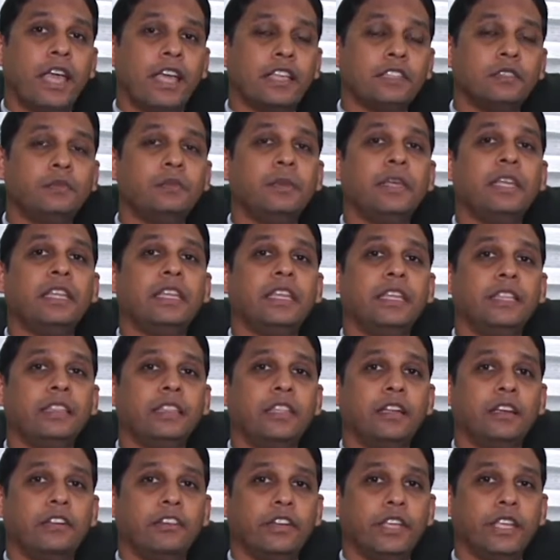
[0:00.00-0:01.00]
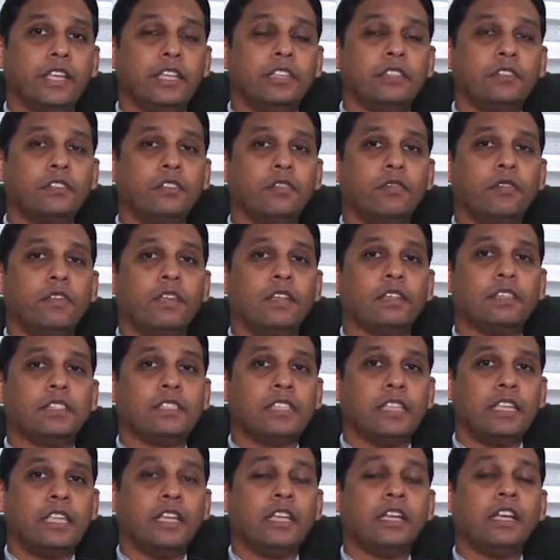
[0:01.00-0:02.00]
has been in the green. So we are
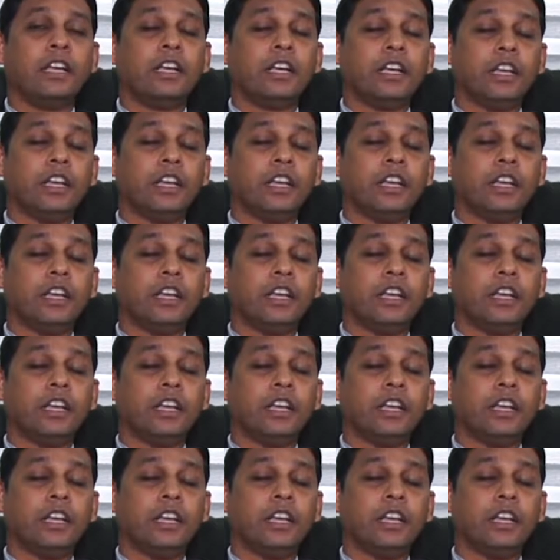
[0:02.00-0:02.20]
seeing a